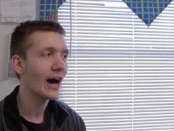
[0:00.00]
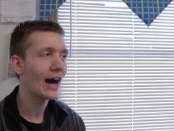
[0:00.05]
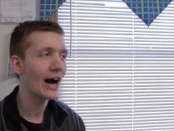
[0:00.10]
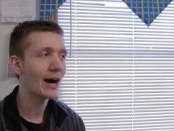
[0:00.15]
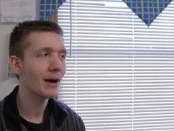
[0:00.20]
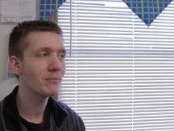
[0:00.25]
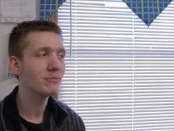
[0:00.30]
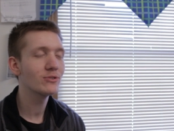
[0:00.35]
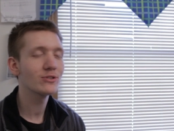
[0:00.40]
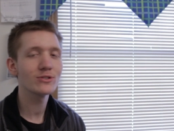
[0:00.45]

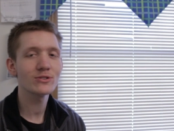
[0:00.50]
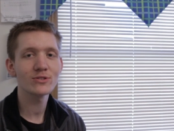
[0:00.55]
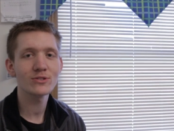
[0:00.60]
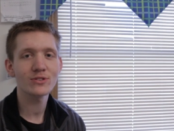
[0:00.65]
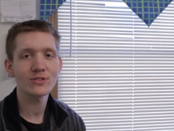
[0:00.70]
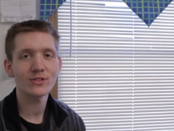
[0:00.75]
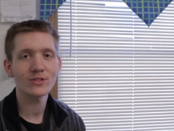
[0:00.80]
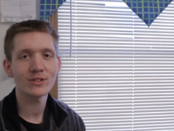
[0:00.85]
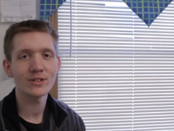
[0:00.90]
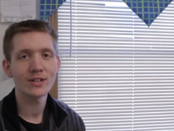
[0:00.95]
I'm
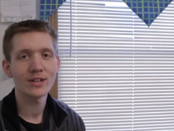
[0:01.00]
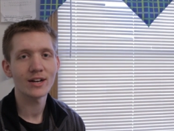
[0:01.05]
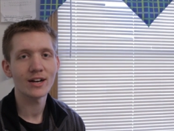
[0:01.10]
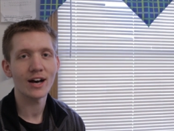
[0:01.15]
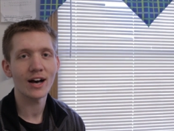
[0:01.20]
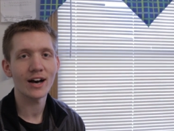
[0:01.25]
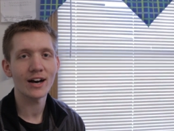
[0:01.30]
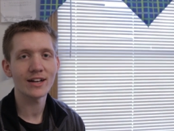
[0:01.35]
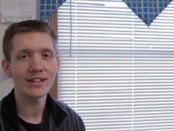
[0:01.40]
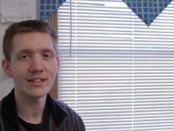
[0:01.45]
just,
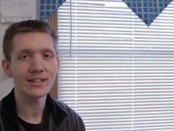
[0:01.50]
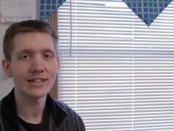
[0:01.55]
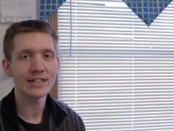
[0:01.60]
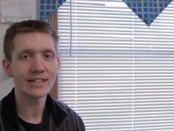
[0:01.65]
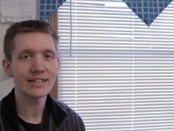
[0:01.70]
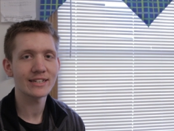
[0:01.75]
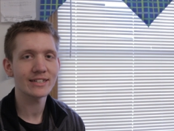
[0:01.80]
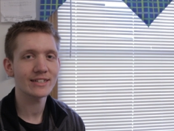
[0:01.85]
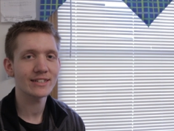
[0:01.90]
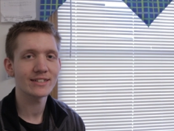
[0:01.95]

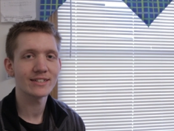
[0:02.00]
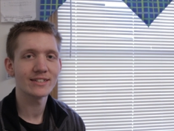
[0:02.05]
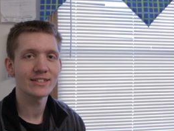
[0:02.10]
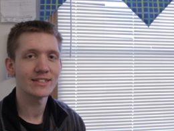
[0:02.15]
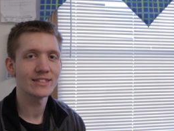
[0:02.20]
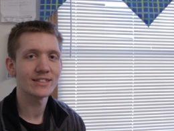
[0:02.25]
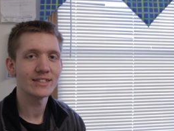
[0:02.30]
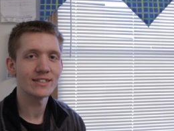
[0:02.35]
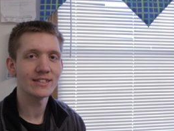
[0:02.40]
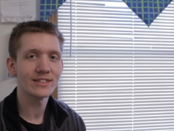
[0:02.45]
like,
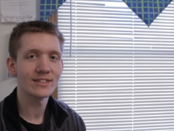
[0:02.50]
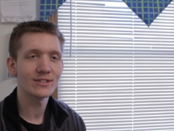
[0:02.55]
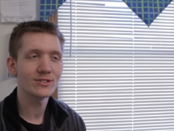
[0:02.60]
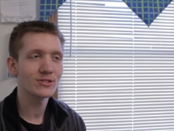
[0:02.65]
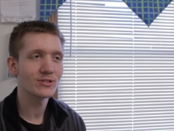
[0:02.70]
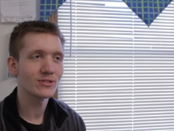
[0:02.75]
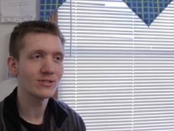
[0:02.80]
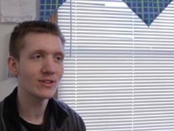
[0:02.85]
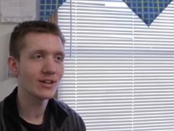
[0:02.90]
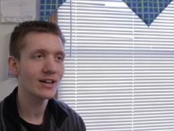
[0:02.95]

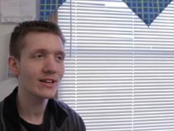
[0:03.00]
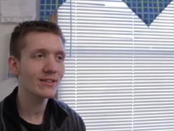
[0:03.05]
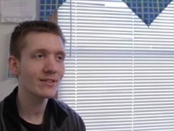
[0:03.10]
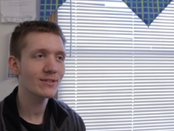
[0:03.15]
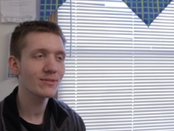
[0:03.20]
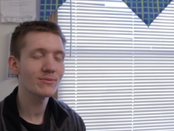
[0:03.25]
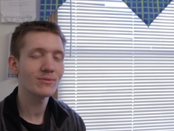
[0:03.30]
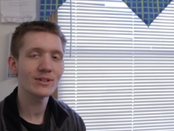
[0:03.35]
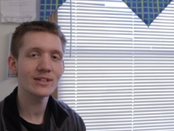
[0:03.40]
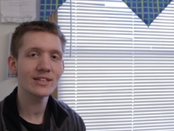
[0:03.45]
there's
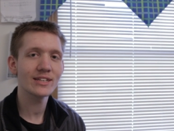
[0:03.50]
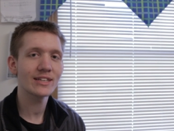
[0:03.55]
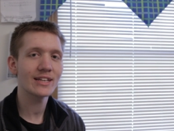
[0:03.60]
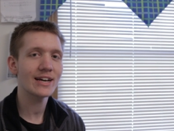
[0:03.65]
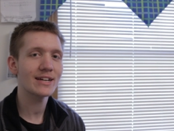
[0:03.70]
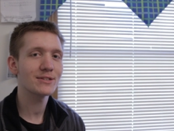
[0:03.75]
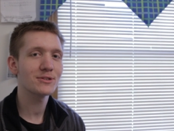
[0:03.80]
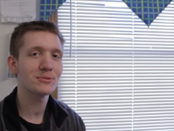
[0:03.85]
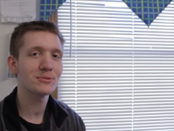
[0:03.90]
nothing really that